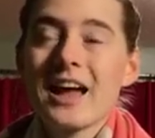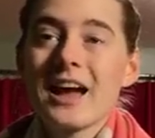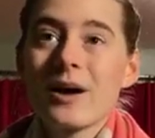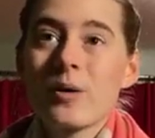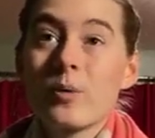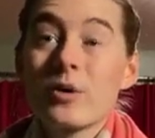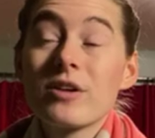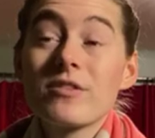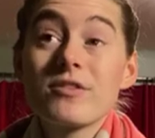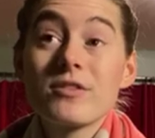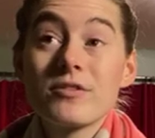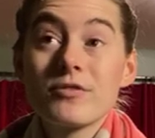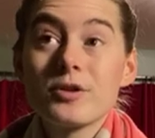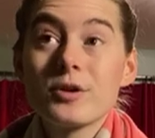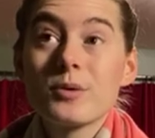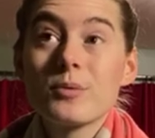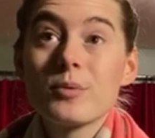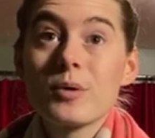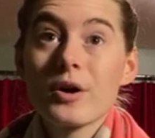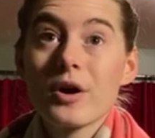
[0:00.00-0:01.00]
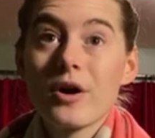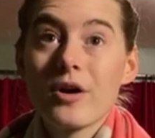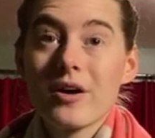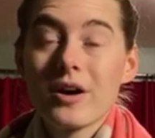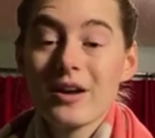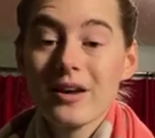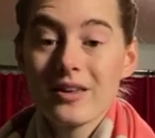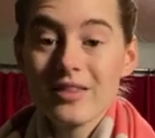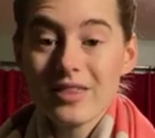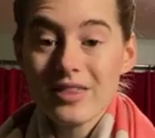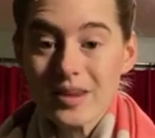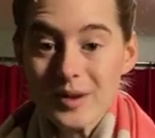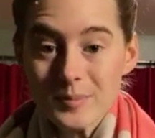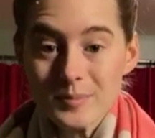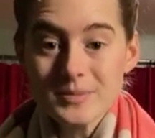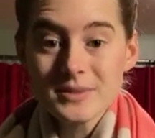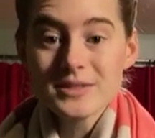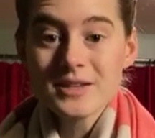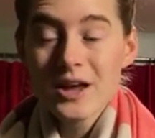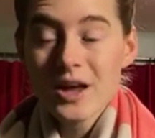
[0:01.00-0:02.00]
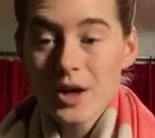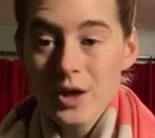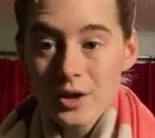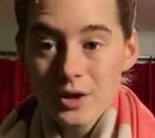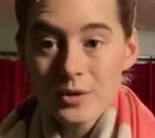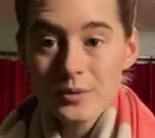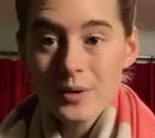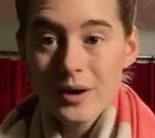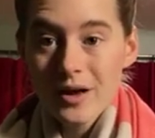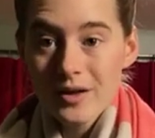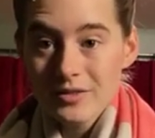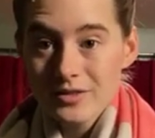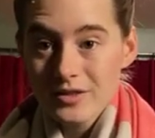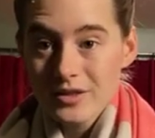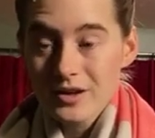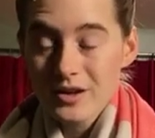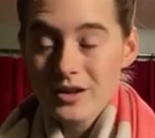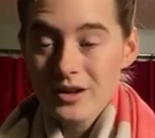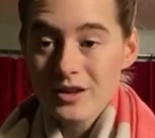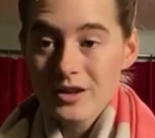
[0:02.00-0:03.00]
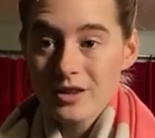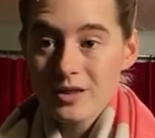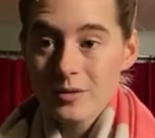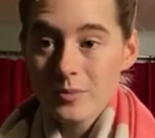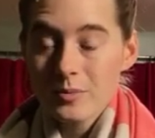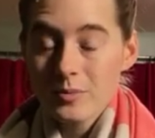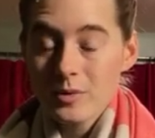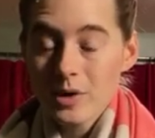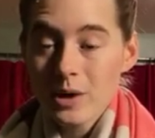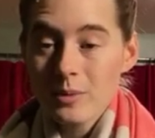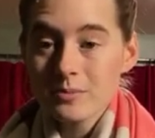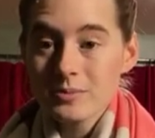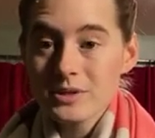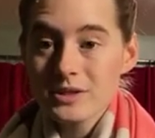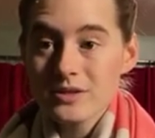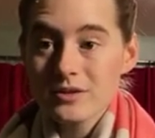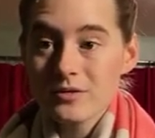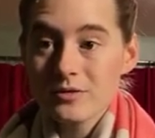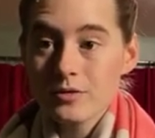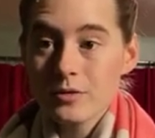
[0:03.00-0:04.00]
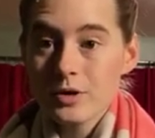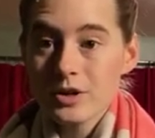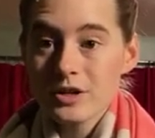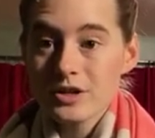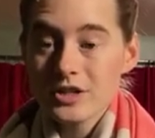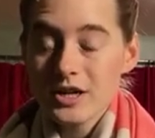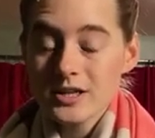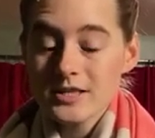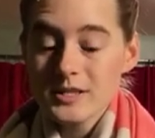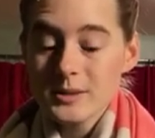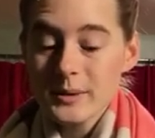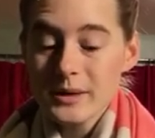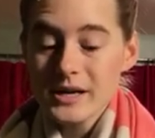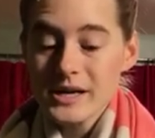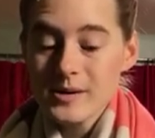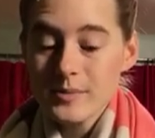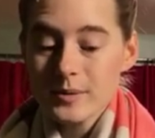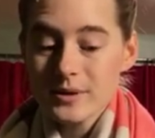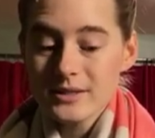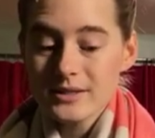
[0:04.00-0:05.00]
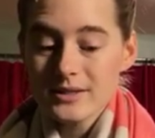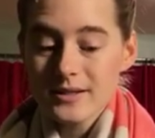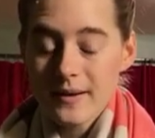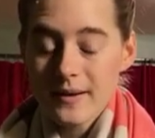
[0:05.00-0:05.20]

one of the few recurring themes throughout the prompts for Jazzuary was